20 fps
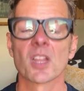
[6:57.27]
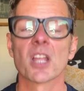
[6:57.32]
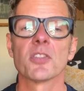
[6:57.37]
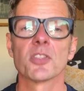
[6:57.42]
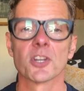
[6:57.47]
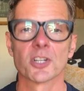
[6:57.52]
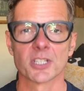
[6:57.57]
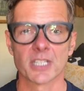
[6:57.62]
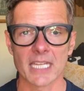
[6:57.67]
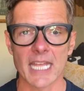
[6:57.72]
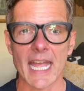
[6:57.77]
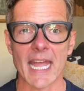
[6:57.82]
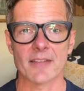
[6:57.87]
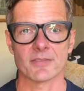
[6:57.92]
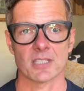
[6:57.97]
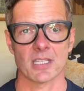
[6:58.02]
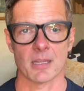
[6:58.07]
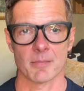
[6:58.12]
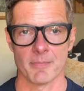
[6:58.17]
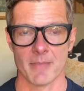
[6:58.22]
they're going to have
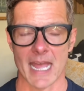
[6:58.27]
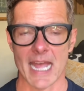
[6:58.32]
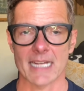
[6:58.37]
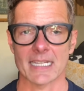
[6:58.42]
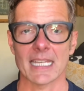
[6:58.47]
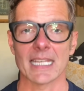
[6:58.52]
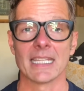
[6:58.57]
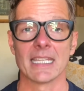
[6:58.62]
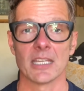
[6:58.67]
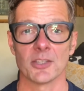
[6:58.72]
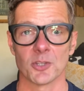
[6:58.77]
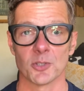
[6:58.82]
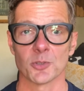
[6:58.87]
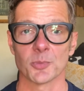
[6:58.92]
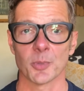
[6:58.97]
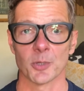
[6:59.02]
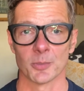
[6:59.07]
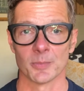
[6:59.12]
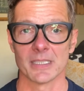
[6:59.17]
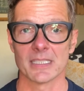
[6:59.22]
to come back and get those
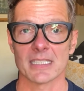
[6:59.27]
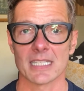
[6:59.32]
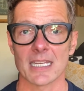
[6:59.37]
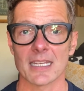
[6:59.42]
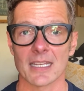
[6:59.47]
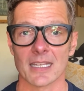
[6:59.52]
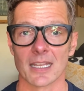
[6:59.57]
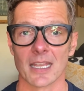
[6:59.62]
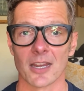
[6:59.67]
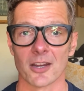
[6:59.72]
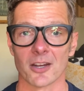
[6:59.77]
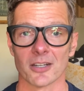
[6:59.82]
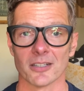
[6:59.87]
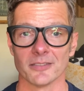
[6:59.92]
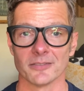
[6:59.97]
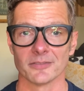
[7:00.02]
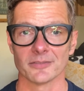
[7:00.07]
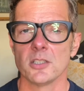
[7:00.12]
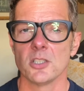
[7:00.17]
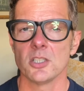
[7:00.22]
permits taken care of.
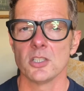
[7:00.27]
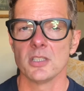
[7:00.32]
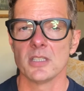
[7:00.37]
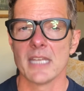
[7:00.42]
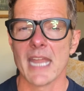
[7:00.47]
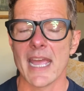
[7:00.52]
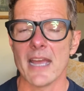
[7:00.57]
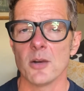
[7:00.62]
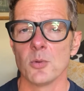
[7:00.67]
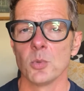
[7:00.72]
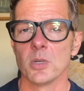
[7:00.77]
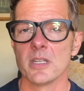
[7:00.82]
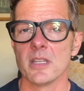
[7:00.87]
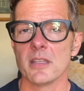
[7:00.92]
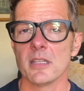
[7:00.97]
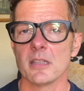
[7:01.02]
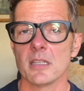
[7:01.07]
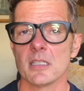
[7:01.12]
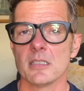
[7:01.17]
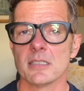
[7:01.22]
Now, one of
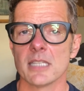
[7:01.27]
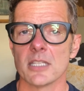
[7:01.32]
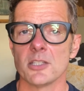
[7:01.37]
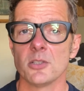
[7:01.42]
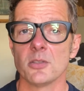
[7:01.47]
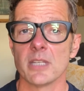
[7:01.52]
the things that you